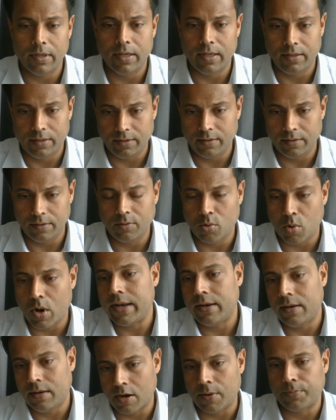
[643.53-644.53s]
it's
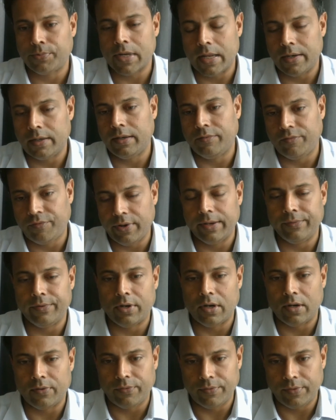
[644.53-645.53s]
quite lopsided in favor
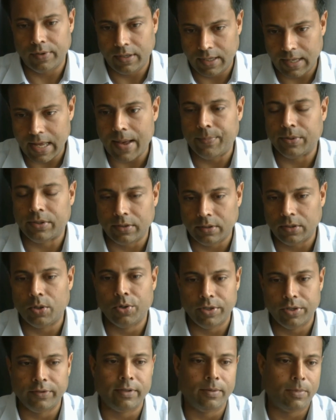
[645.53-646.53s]
of capital
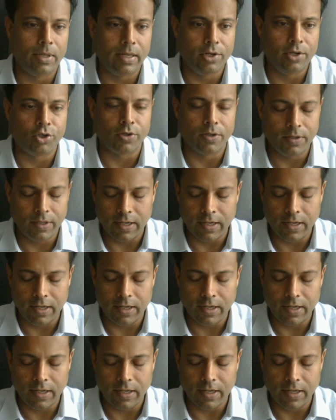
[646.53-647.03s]
owners in Malaysia.